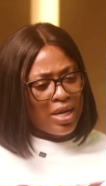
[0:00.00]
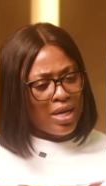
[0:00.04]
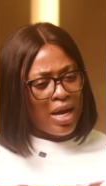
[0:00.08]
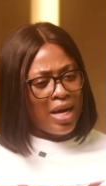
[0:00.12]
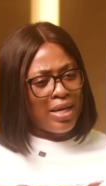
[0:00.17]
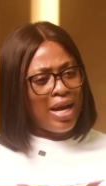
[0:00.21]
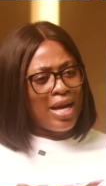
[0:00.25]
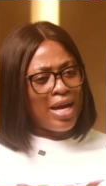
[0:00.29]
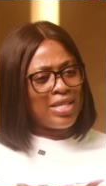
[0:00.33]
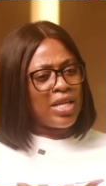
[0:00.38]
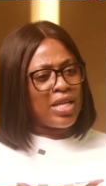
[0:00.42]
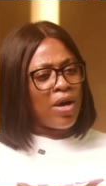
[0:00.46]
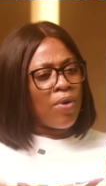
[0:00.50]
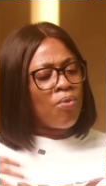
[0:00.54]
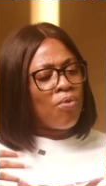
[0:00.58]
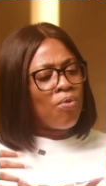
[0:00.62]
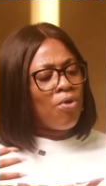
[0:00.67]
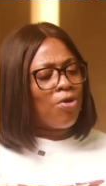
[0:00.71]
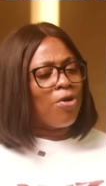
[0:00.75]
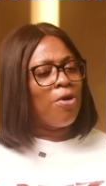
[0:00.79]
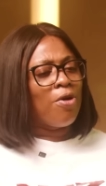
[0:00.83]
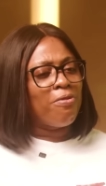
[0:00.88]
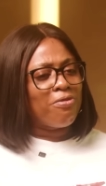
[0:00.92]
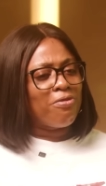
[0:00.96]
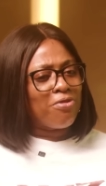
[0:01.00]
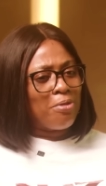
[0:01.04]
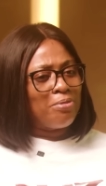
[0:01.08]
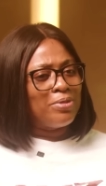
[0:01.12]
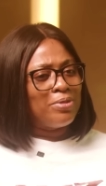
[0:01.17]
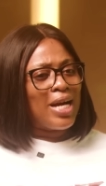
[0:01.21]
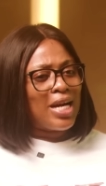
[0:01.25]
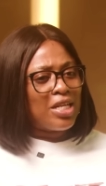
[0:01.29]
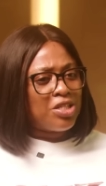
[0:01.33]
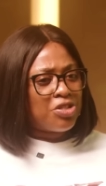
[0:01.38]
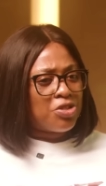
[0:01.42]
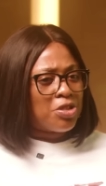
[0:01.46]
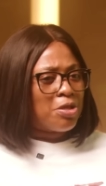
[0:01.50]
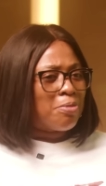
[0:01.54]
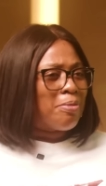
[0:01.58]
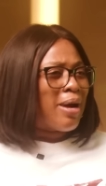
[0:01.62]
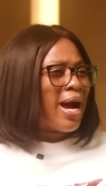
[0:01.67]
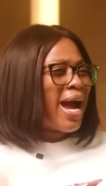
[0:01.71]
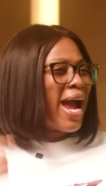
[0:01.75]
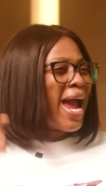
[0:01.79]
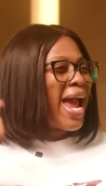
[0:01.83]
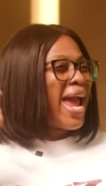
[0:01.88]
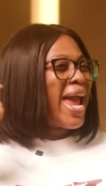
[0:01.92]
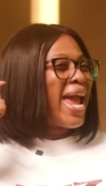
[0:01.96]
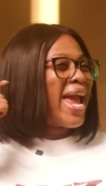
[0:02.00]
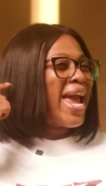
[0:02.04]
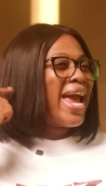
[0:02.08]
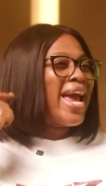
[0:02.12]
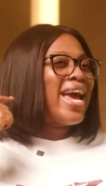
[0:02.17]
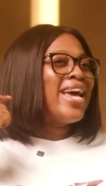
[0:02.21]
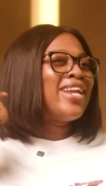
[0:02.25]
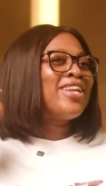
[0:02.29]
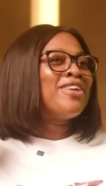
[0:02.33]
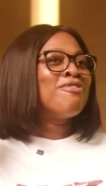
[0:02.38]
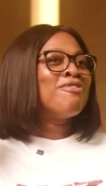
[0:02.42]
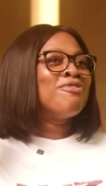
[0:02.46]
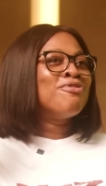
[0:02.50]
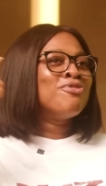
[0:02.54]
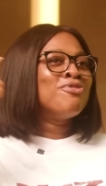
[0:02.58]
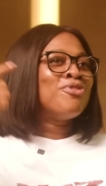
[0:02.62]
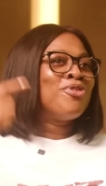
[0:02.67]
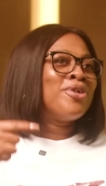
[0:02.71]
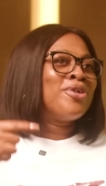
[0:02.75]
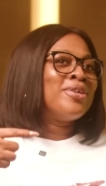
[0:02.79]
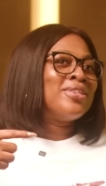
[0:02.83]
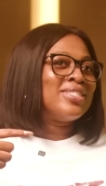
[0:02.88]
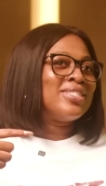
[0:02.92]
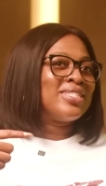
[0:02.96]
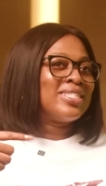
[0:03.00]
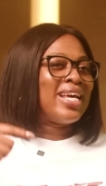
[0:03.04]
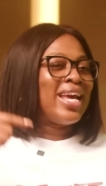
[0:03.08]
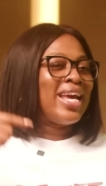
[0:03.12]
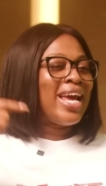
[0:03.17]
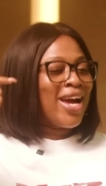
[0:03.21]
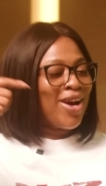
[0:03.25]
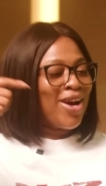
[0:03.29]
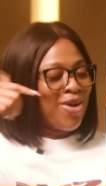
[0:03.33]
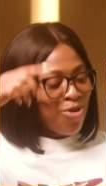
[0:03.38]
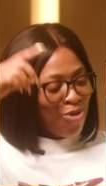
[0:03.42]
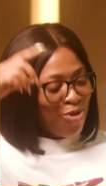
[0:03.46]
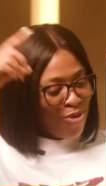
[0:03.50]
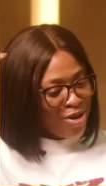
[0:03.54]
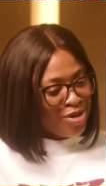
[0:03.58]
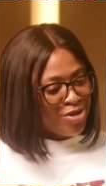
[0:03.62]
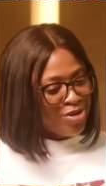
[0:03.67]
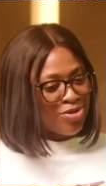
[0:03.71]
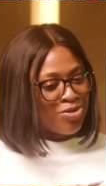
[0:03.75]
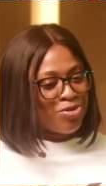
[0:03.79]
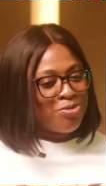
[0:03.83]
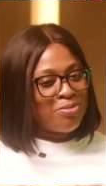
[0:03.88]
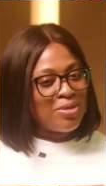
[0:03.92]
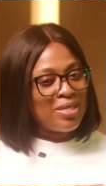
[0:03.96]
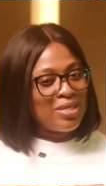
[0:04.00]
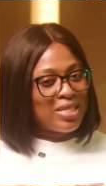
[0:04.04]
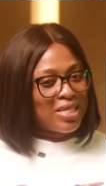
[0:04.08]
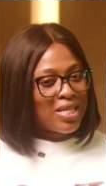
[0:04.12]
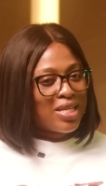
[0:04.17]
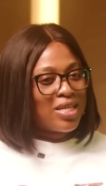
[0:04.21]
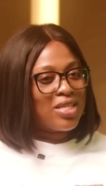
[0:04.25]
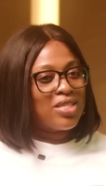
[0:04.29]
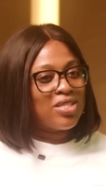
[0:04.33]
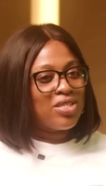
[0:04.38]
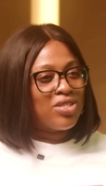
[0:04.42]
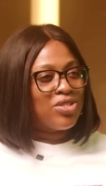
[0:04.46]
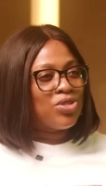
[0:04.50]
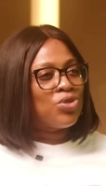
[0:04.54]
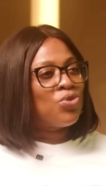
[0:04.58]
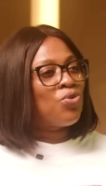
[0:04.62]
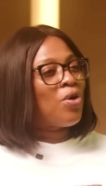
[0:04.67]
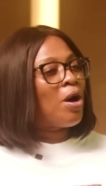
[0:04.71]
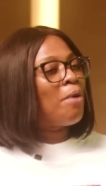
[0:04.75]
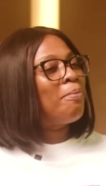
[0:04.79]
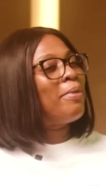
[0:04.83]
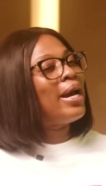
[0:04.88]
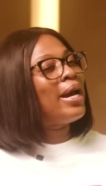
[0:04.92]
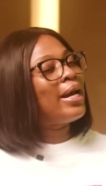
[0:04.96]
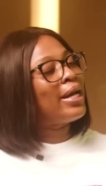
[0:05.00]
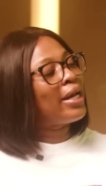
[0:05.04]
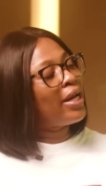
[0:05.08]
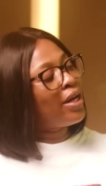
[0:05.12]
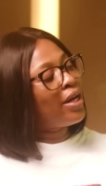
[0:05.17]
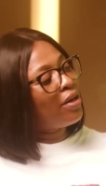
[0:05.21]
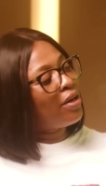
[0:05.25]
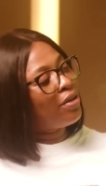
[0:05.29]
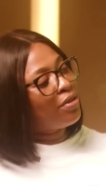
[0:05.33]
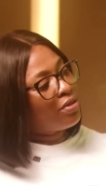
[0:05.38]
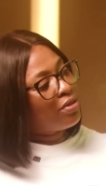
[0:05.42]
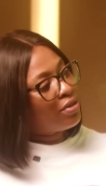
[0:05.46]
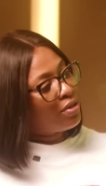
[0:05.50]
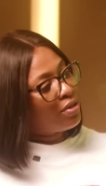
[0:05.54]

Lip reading: And as I woke up from that dream, I heard a voice echo in the room and says, "You are my girl.